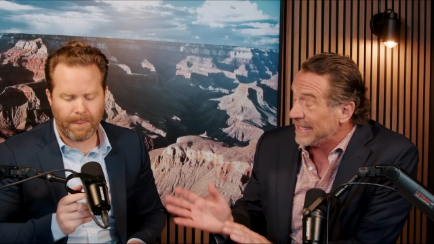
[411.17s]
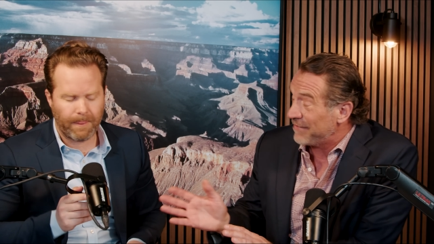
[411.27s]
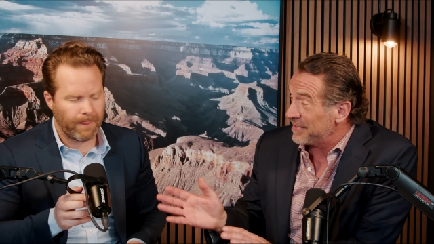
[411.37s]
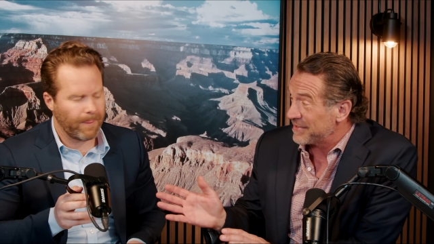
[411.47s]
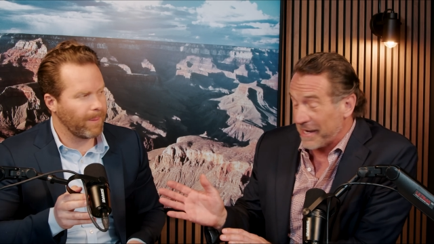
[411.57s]
Speaker 1: give
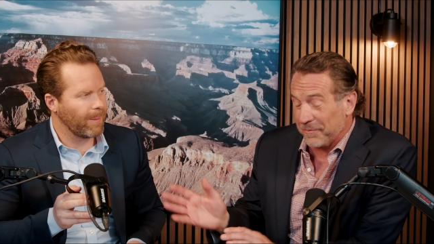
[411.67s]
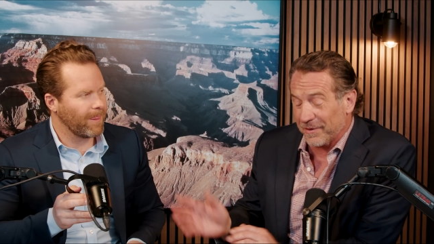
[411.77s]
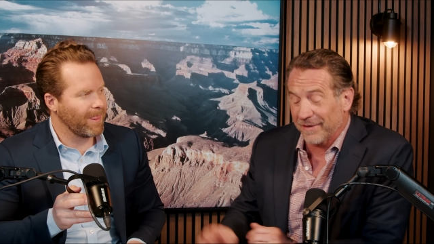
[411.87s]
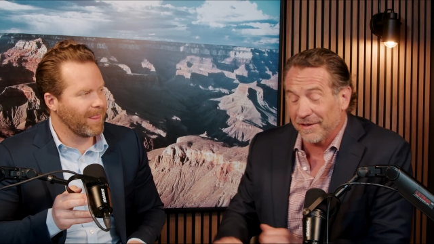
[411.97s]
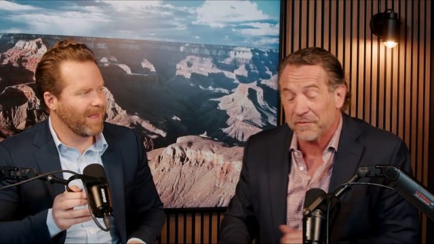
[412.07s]
an example, and
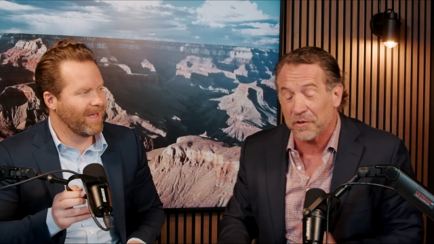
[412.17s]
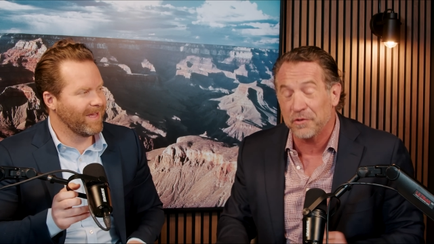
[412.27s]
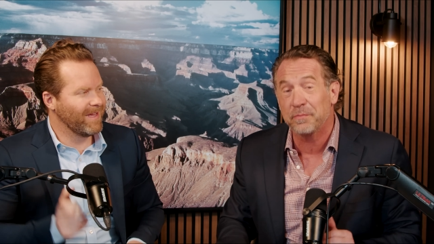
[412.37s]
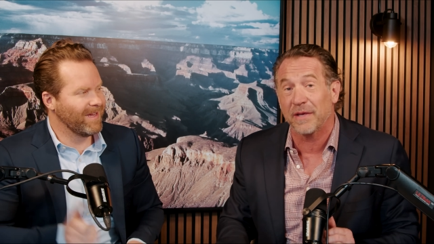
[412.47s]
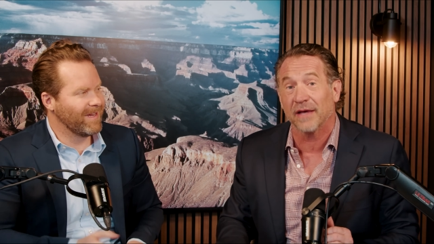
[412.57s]
I love your U
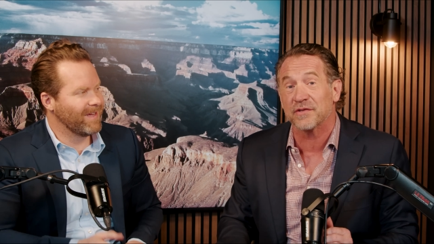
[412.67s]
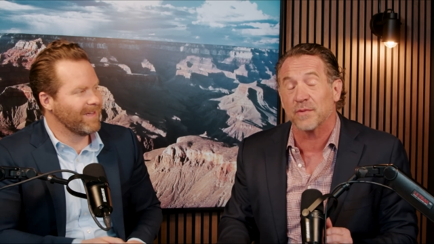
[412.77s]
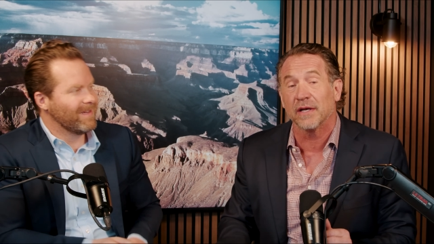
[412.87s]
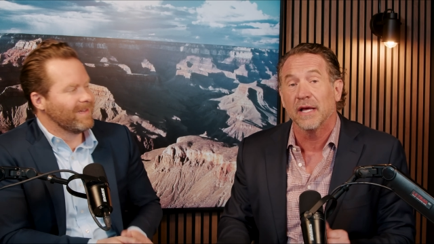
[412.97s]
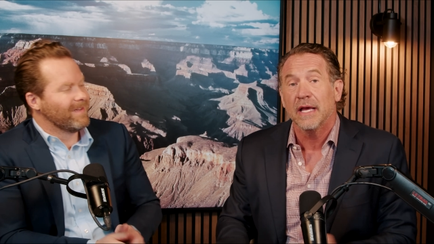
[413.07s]
P S
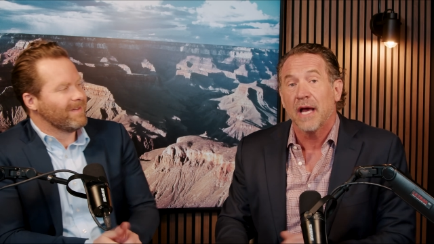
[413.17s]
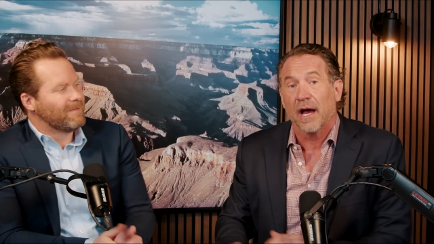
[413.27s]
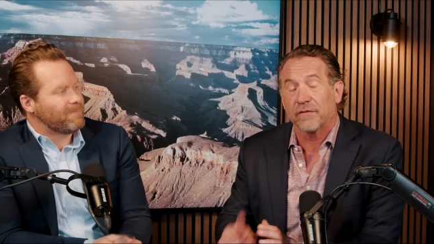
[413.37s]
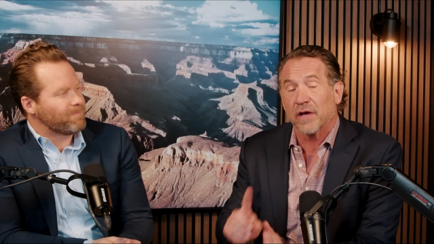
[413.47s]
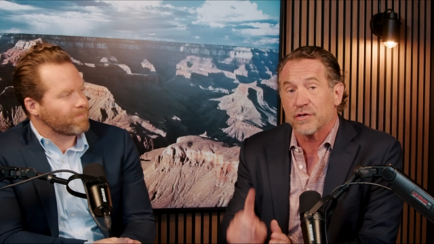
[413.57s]
one.
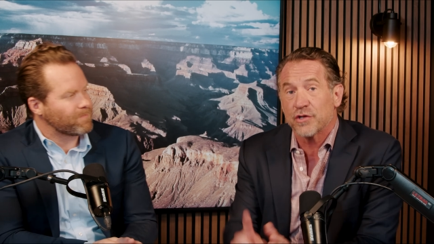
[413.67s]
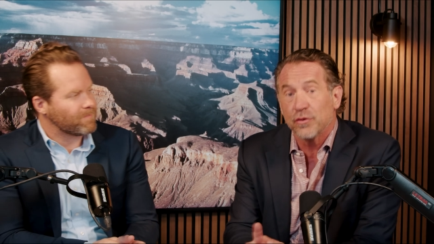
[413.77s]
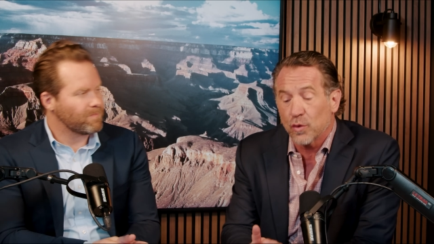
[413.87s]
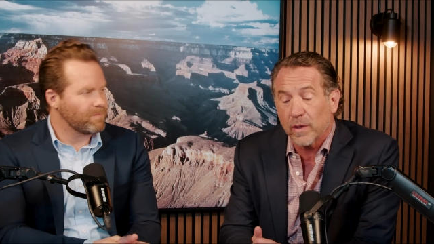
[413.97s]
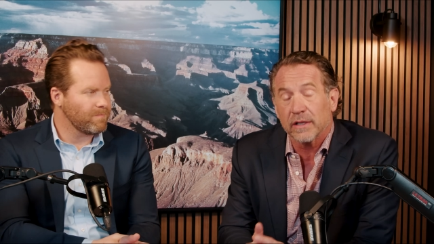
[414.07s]
I've got two
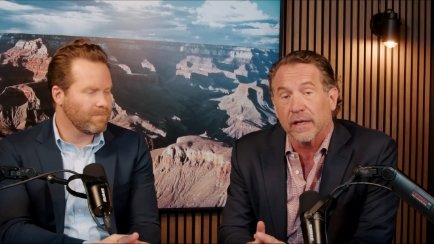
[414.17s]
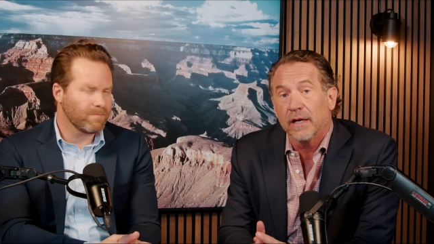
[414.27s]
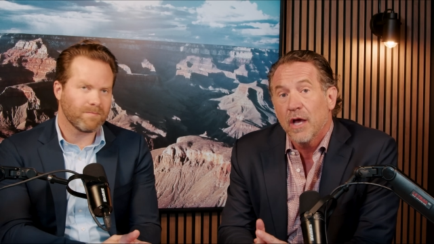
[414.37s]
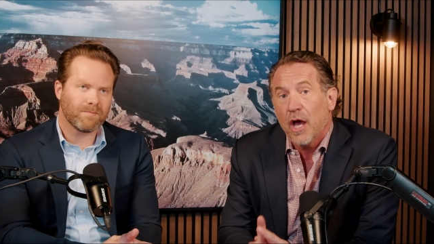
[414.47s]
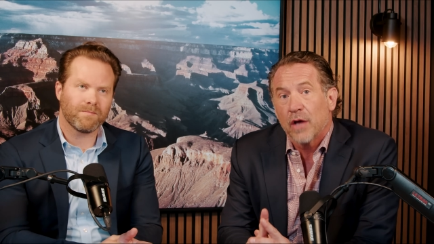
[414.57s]
quickly.
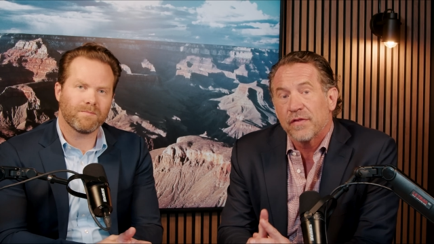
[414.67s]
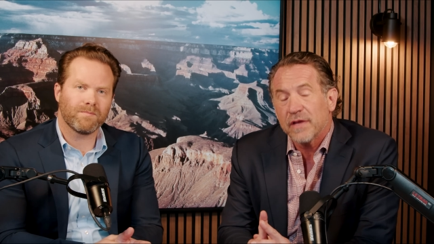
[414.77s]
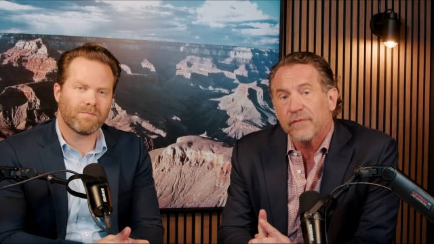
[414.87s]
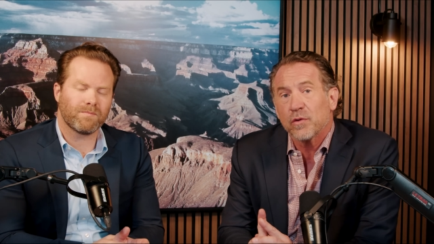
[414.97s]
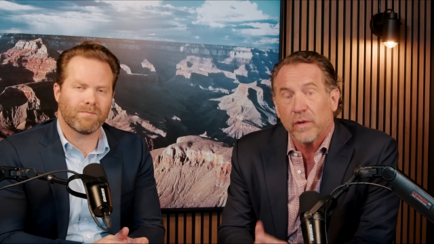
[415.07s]
Think
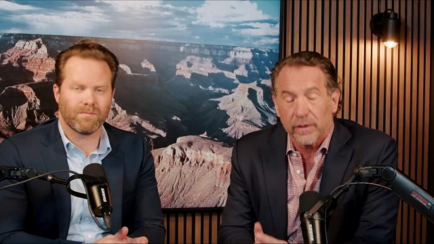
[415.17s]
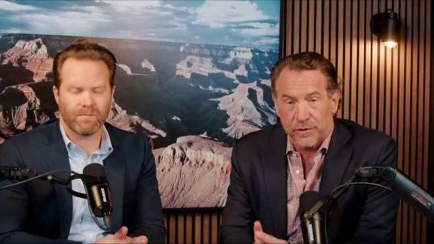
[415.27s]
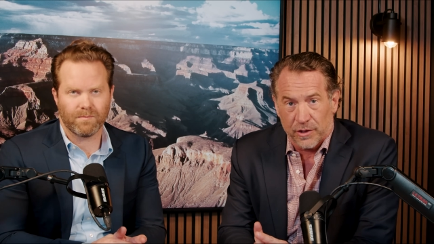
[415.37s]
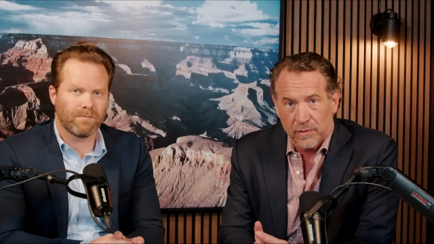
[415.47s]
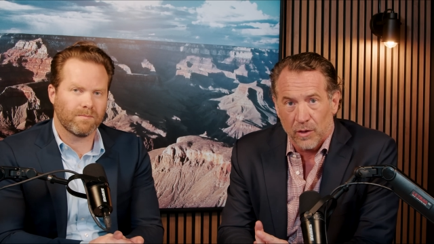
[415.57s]
of a
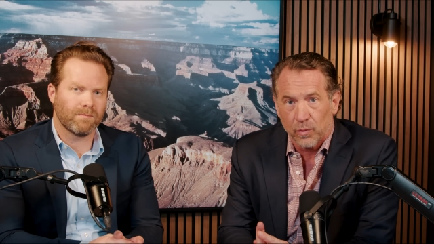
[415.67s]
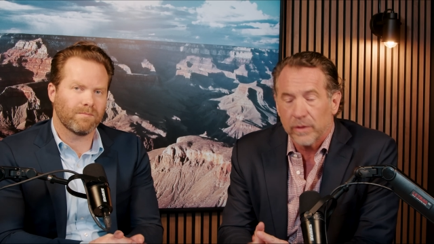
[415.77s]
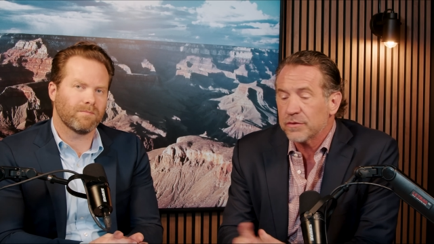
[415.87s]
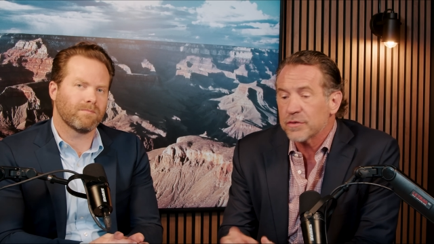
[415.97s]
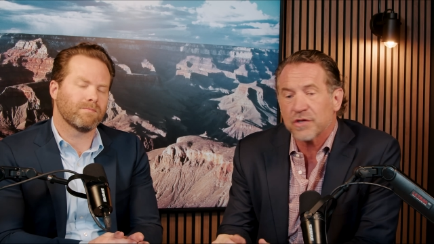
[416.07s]
realtor. A
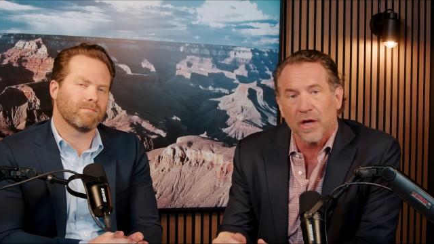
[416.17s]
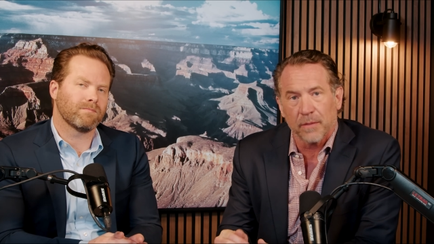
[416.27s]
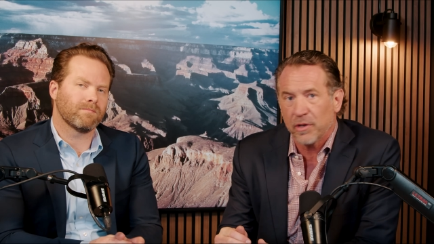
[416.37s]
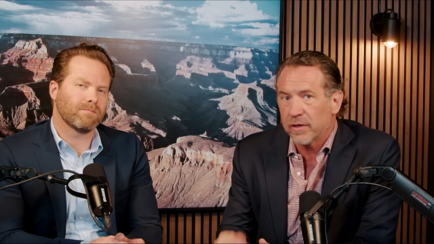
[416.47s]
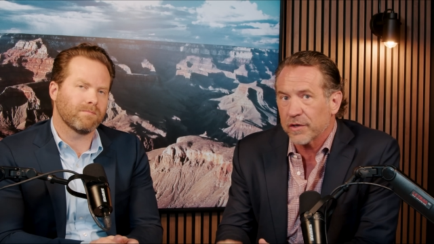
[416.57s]
realtor's got to
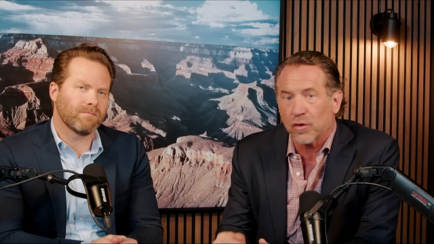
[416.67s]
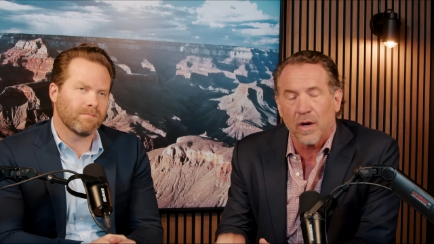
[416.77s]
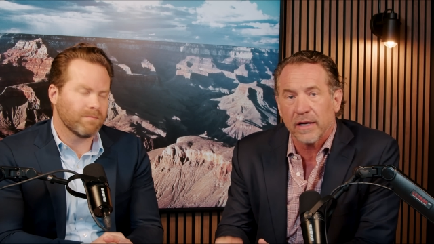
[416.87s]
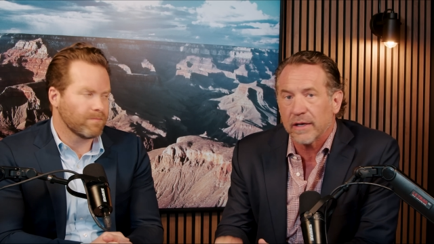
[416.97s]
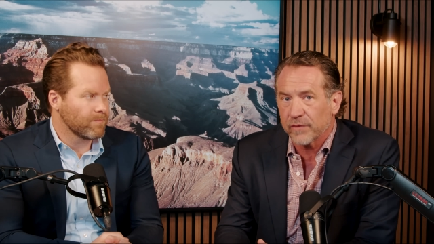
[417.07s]
put in the
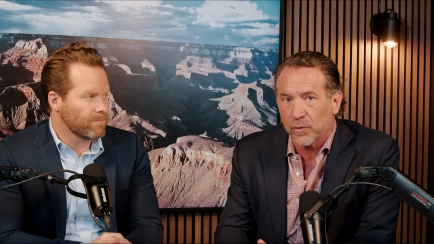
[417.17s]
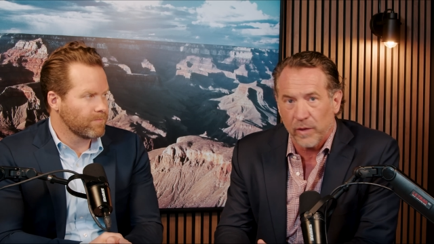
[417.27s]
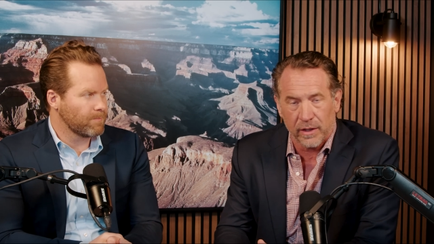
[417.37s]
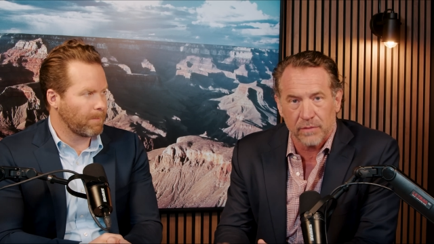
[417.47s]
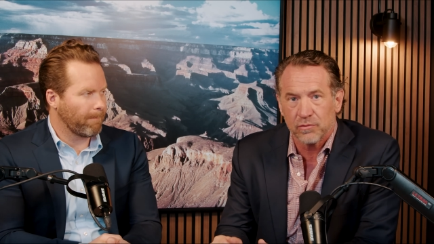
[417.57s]
grind every
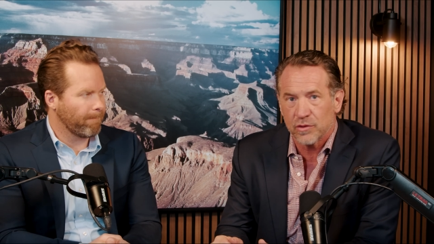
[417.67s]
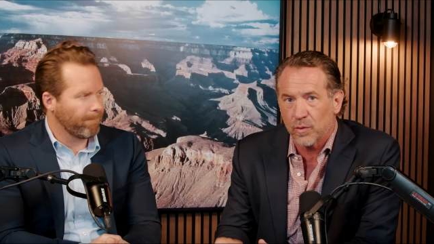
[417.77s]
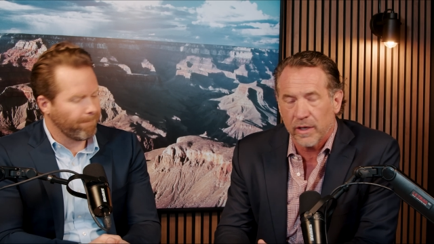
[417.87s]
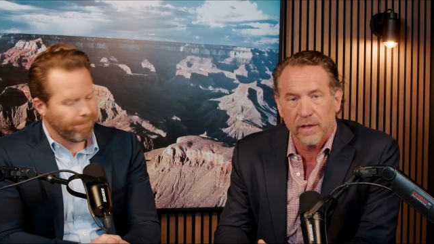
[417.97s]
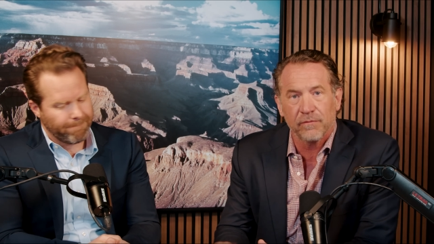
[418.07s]
week,
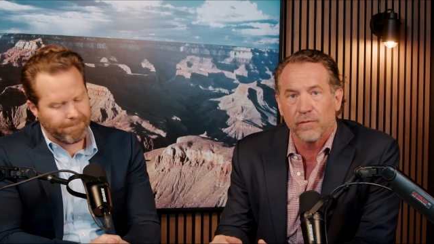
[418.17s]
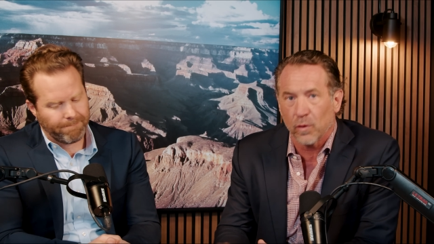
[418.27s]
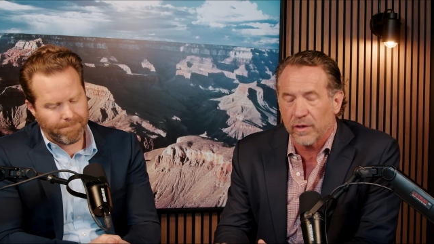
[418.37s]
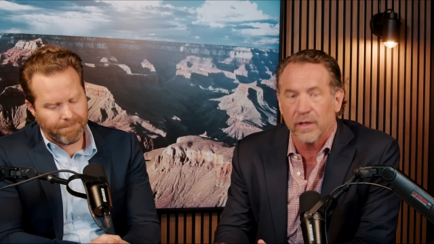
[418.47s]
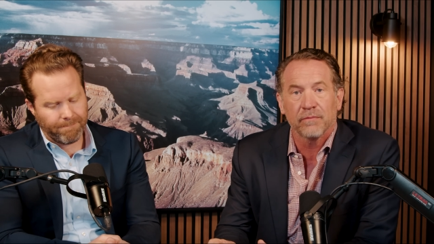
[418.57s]
twenty,
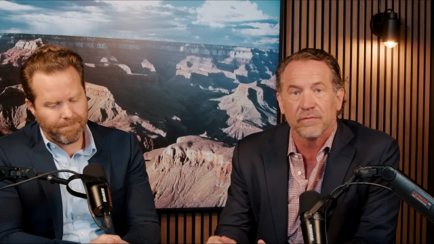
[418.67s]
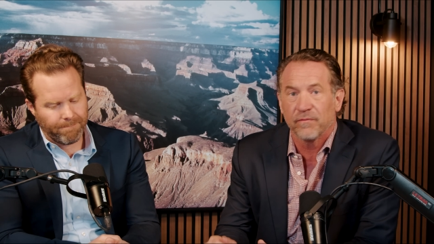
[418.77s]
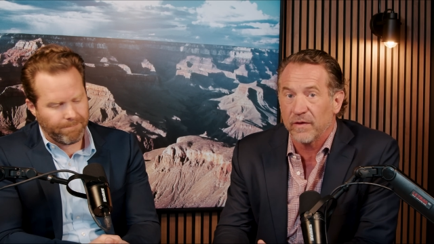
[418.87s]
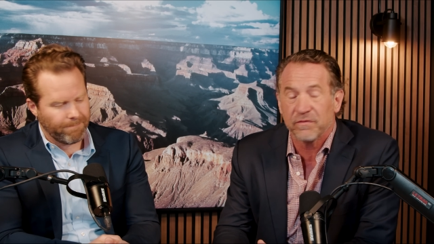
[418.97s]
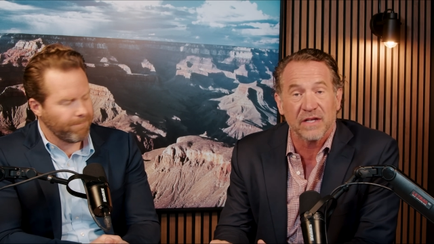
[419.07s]
forty,
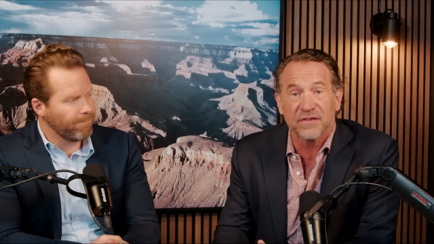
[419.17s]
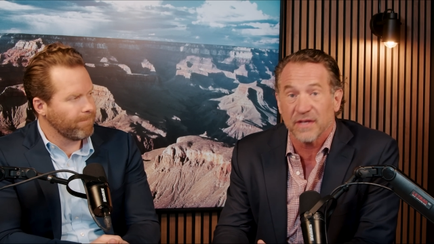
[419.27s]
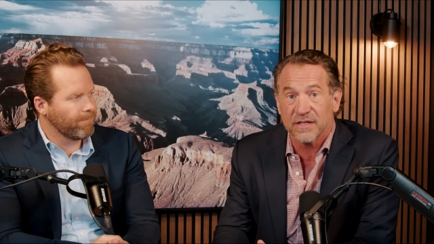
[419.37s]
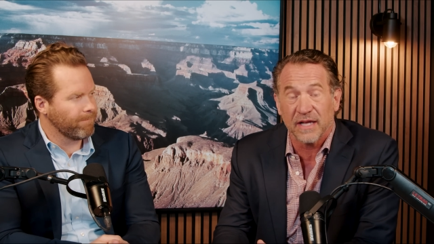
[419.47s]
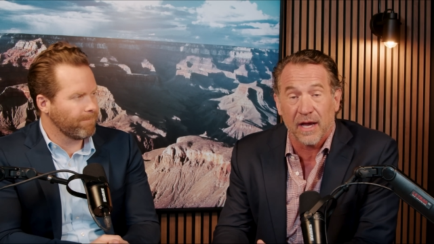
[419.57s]
fifty,
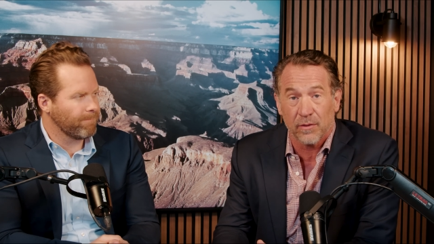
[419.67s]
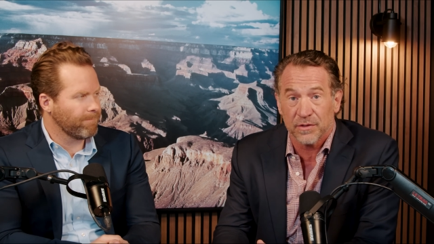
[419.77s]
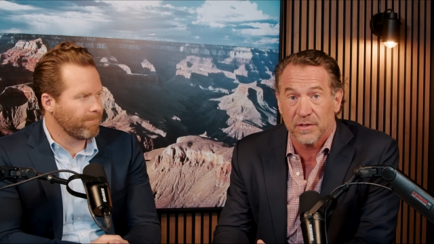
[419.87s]
sixty hours,